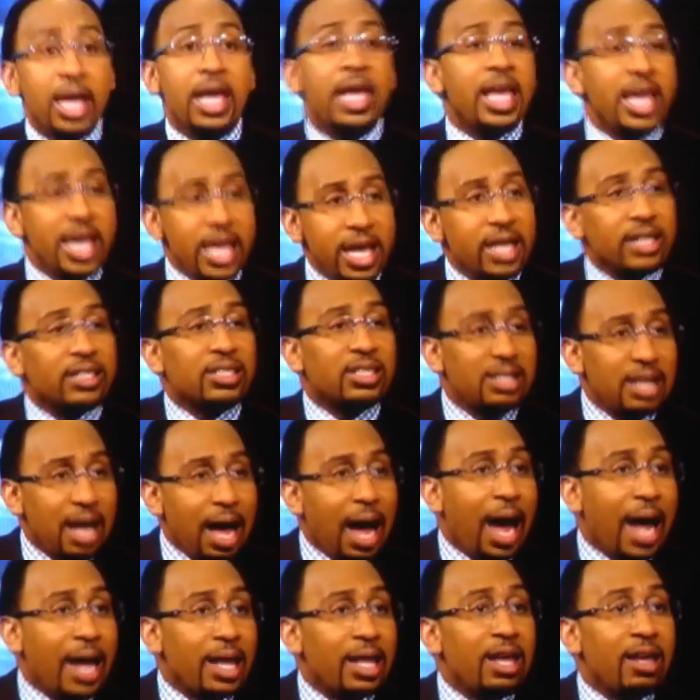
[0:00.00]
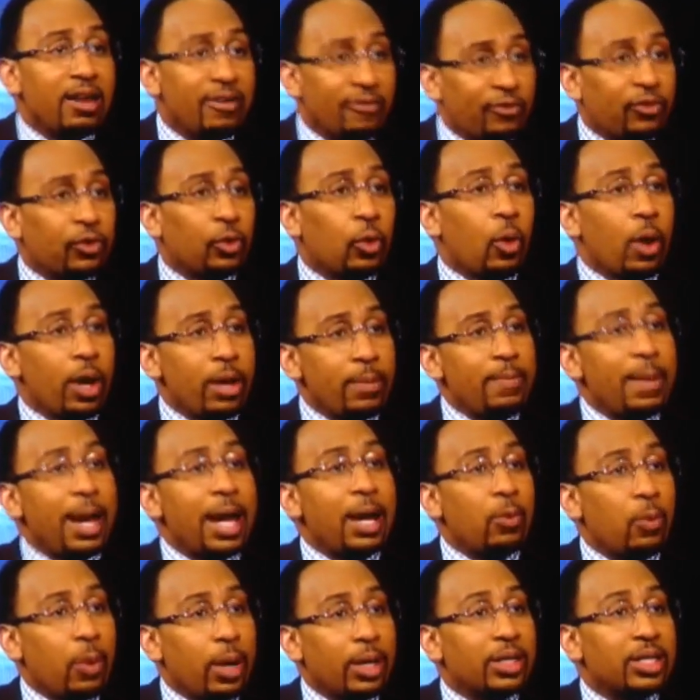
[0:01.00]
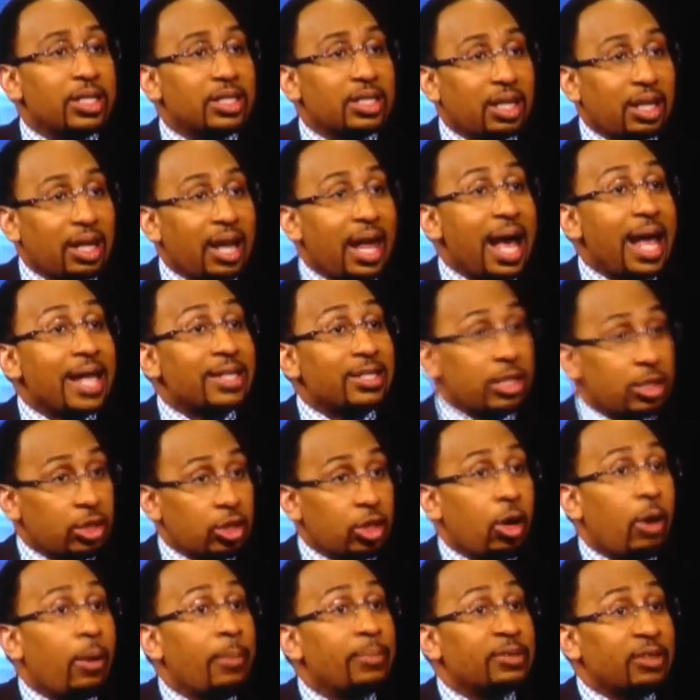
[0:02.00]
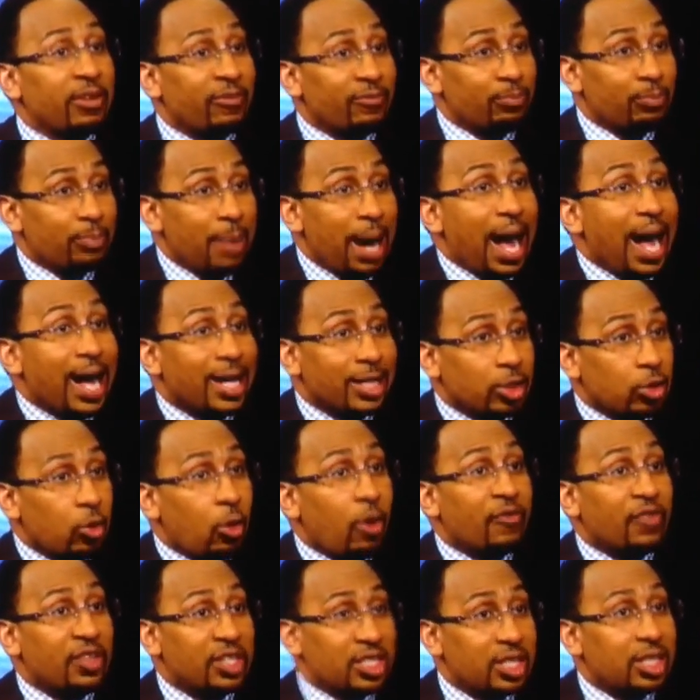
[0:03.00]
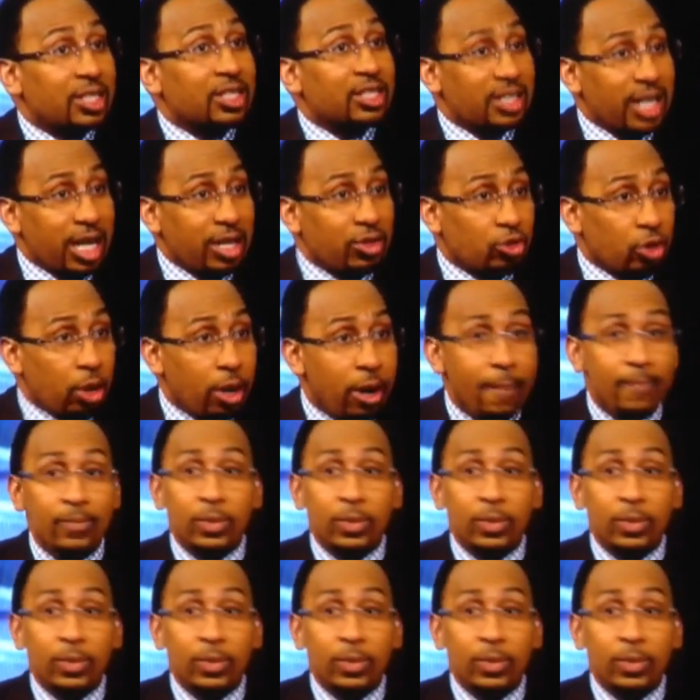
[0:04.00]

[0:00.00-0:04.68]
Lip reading: He is not in Floyd Mayweather's class in terms of box office, etc.